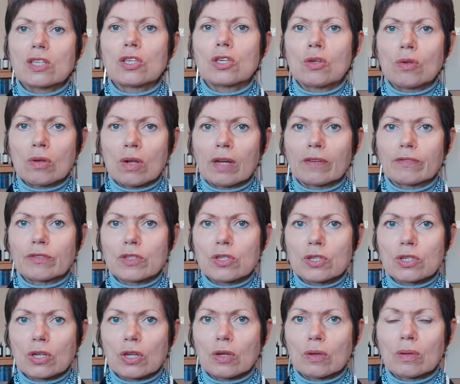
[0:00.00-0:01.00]
that you love
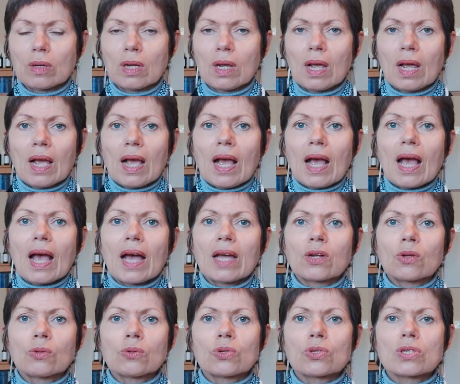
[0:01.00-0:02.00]
to do.
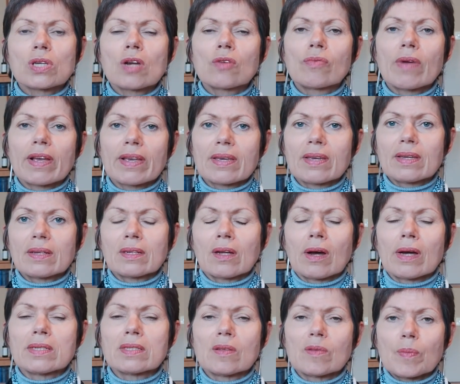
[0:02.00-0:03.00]
And also
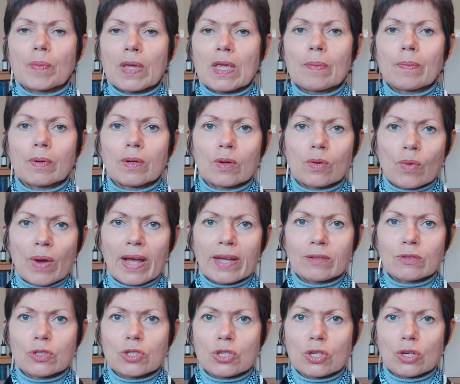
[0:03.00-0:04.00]
recognize that the people
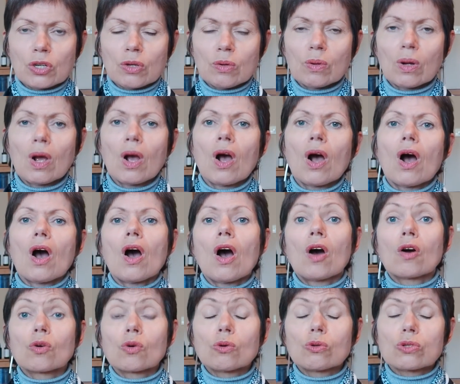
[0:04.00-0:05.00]
around you
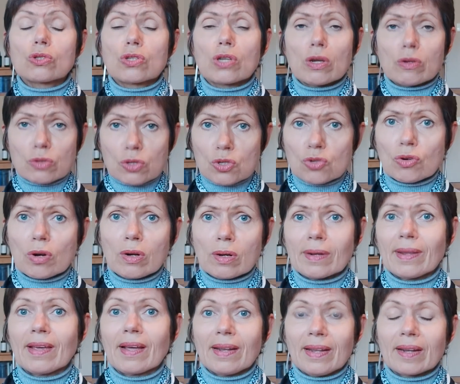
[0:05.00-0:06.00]
are also
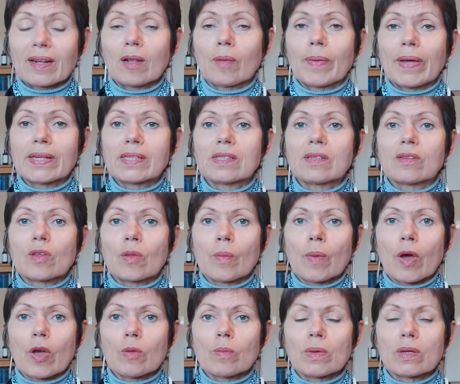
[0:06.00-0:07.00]
struggling a little bit at the
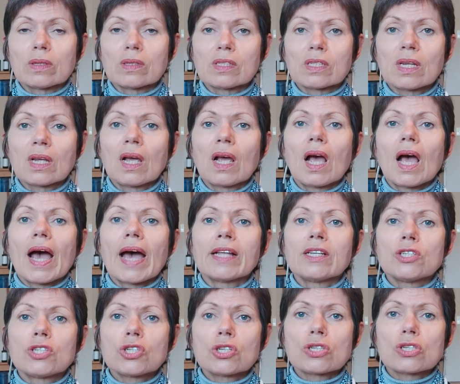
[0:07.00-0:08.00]
moment.
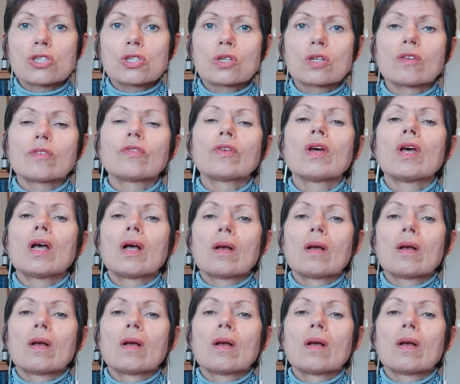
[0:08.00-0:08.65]
And just sort of,